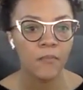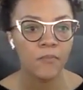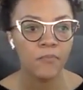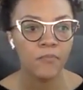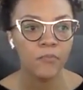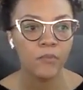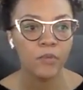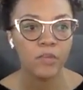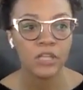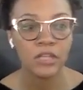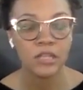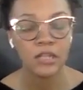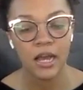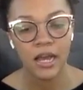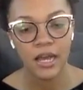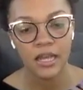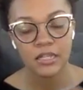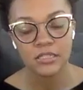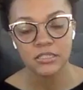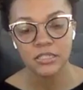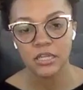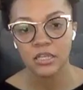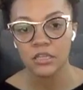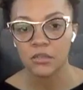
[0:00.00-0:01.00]
with clients
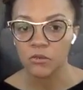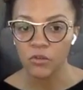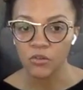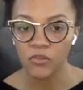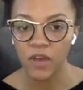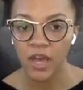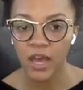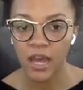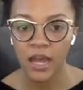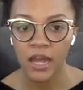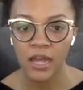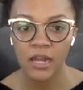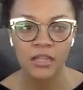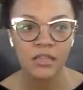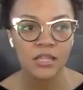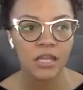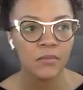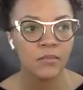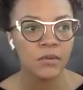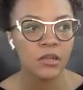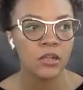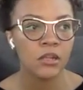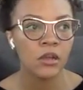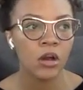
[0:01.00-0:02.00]
that you've had. Let
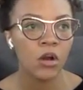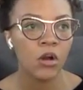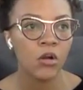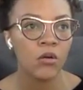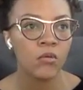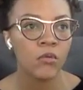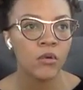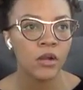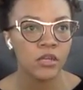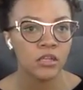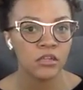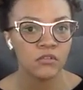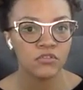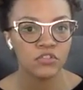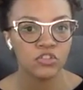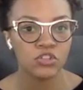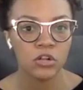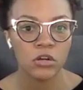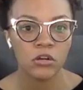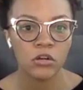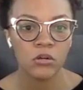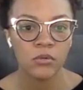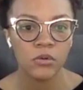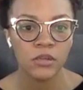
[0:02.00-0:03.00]
me know where you
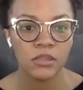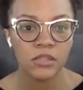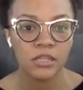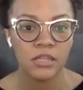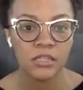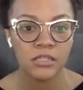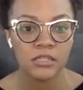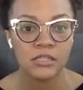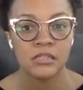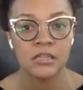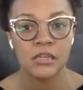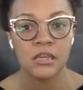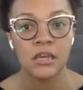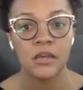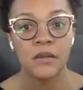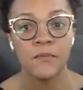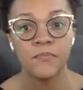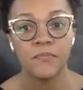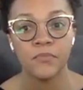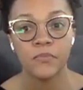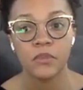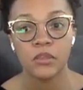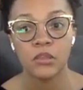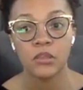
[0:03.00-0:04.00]
struggled with this,
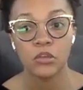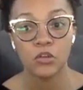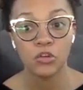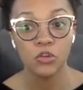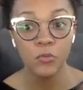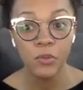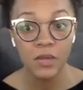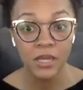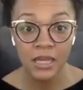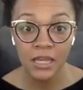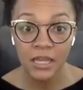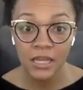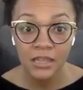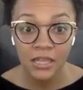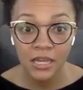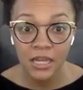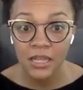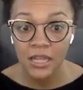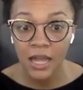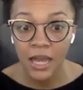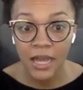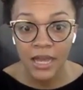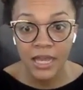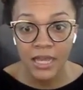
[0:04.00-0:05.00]
you being the
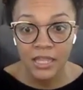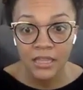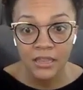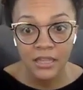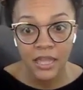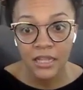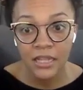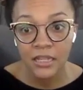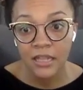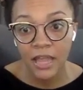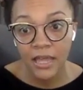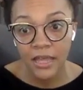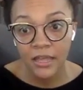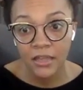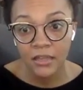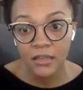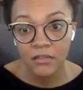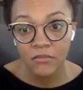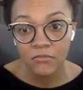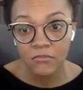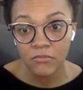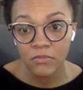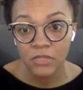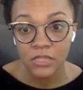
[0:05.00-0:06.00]
client that
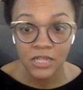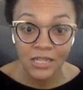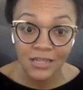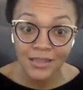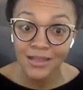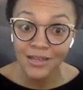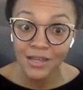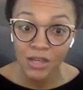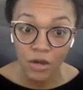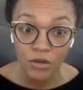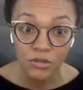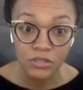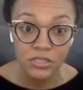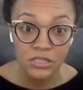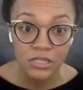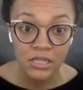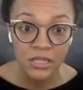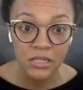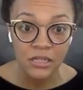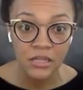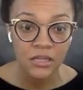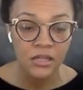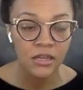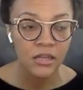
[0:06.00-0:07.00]
did the
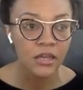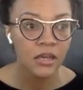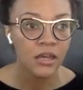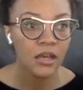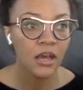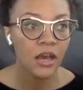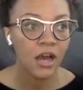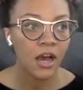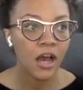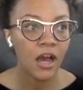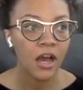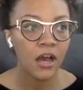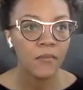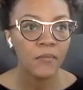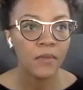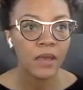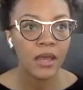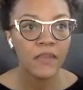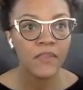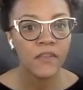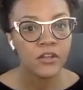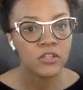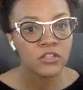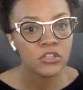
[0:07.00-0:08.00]
ghosting.
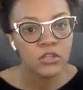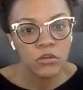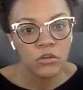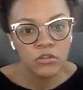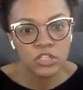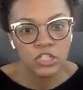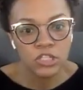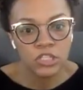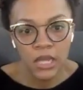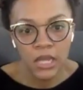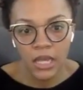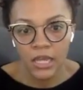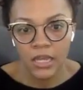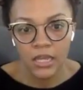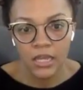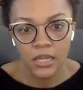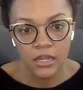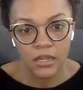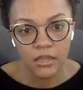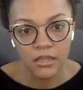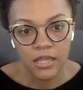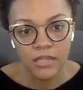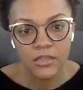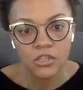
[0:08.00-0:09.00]
And there's no shade.
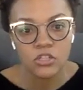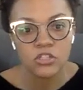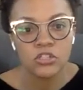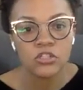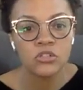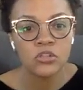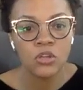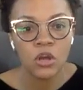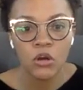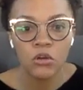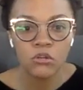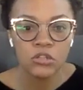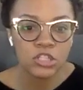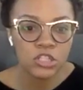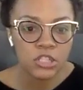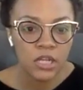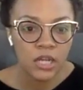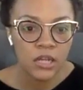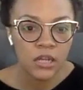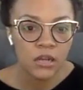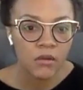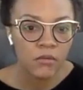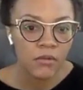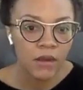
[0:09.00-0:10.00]
There's no
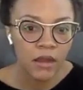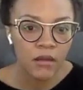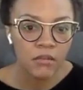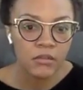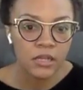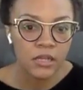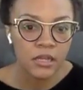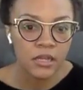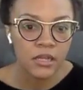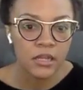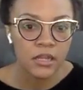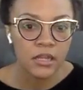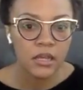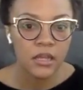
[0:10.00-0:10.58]
shade around it.